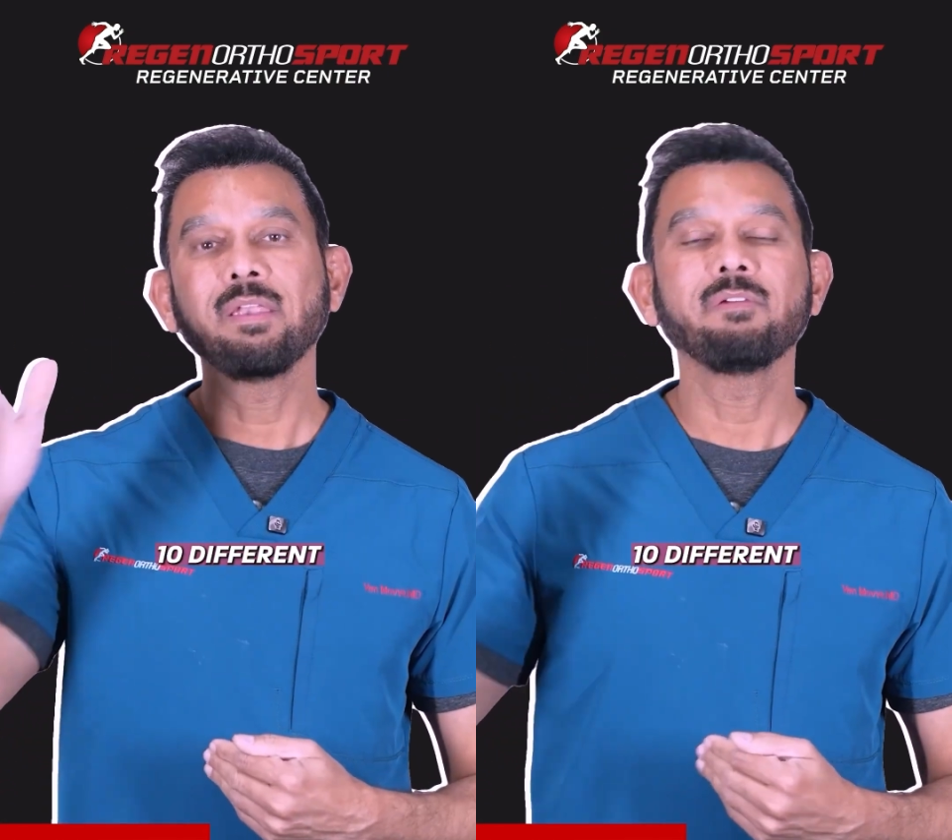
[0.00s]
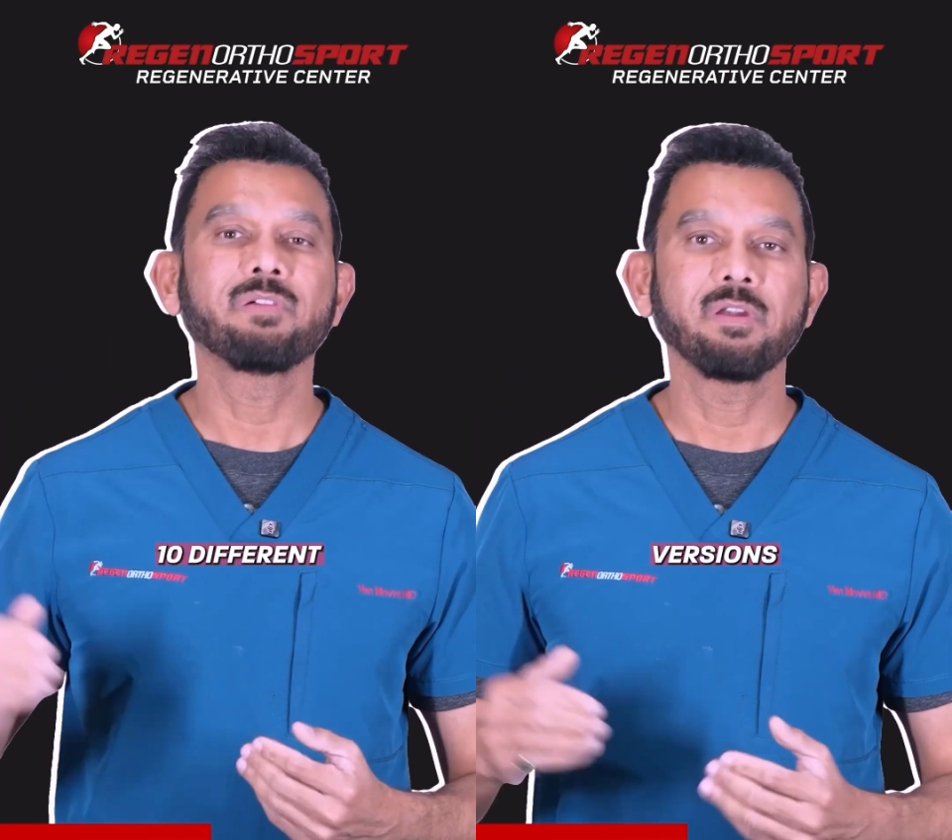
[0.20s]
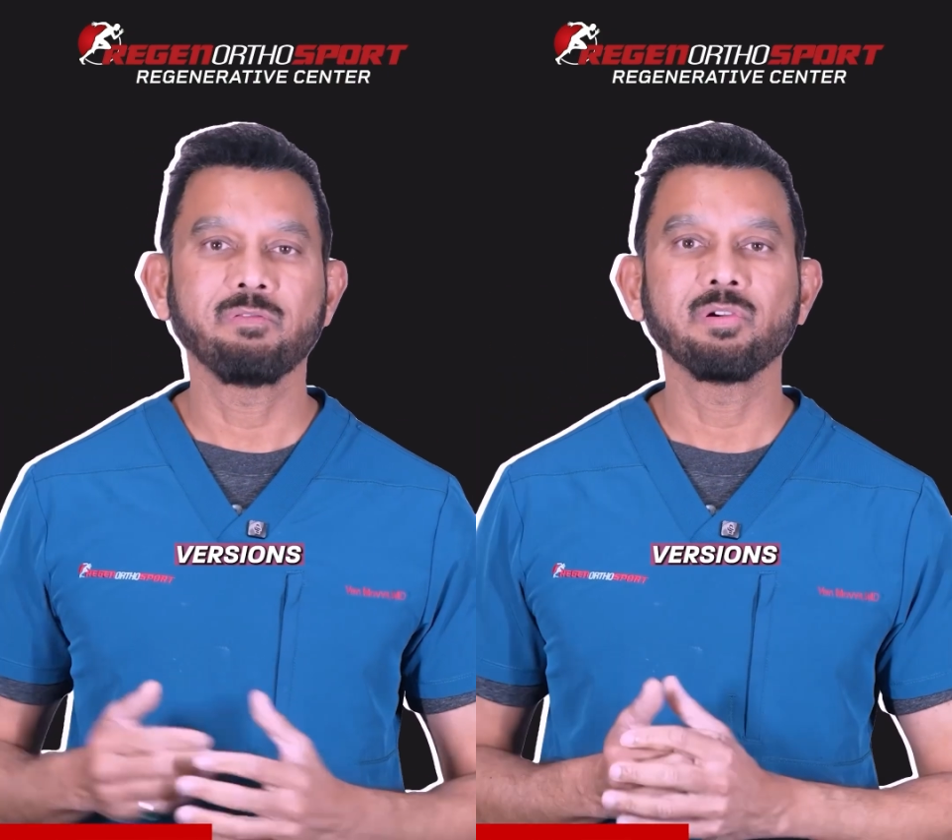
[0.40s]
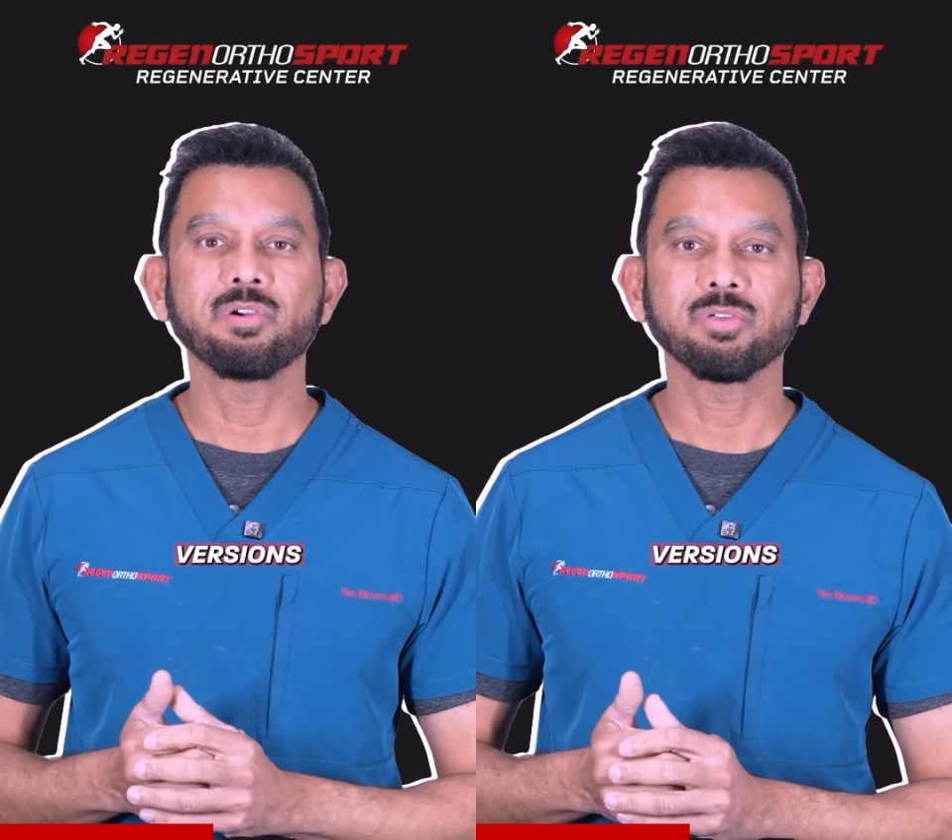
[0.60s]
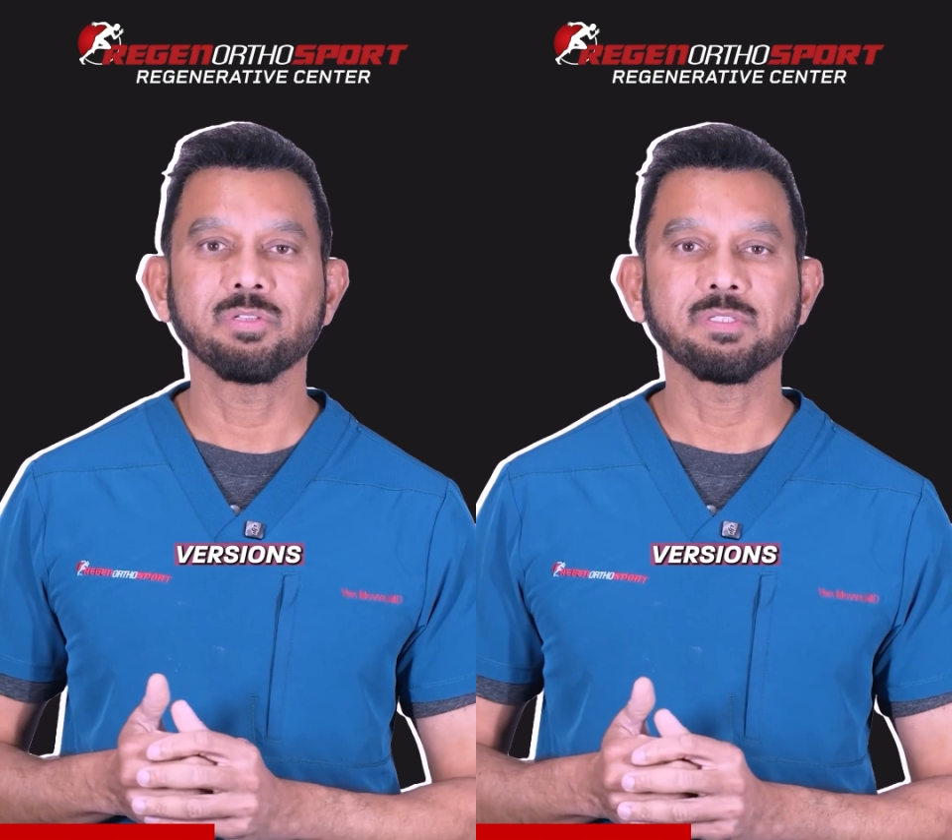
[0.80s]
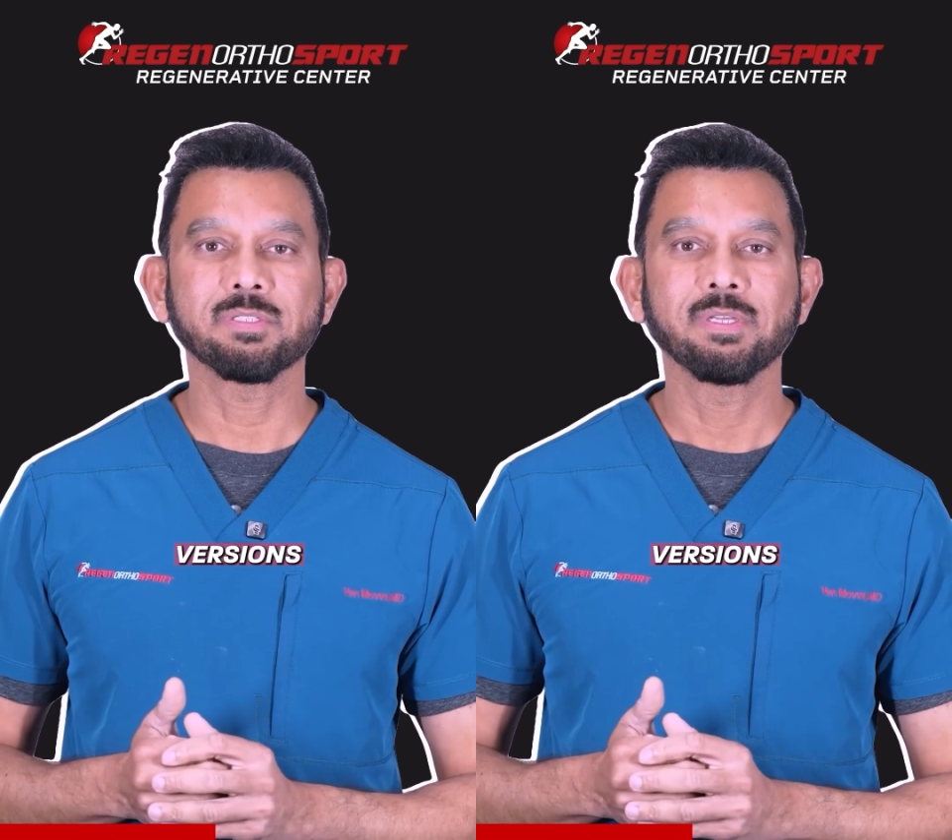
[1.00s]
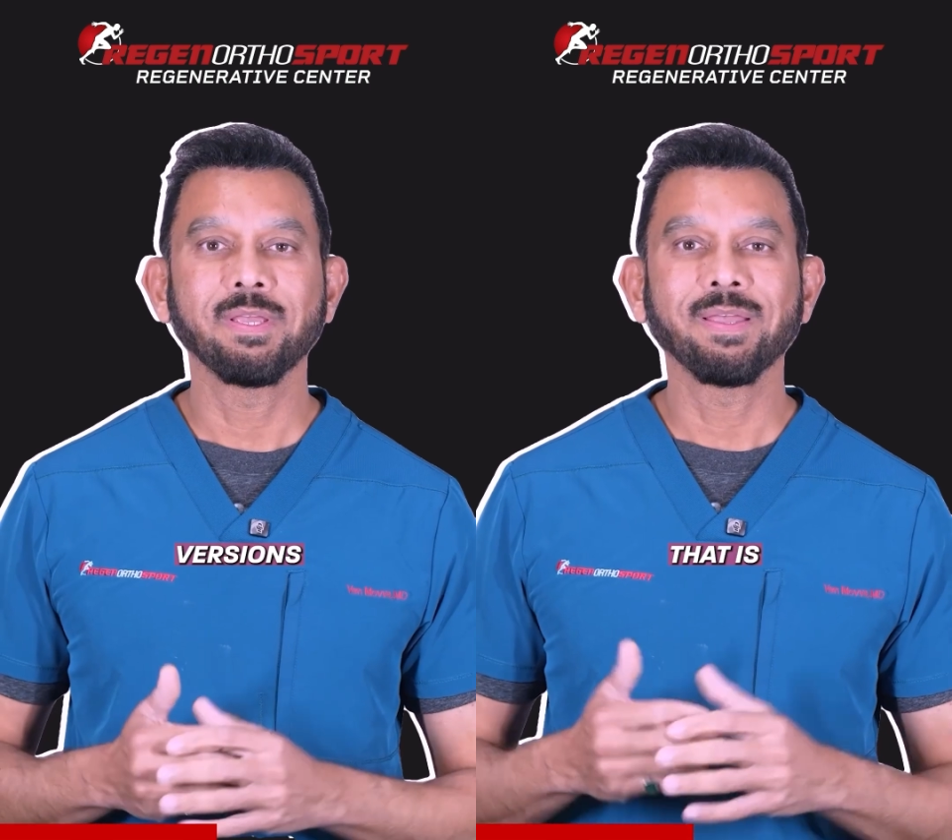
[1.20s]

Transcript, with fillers: different versions.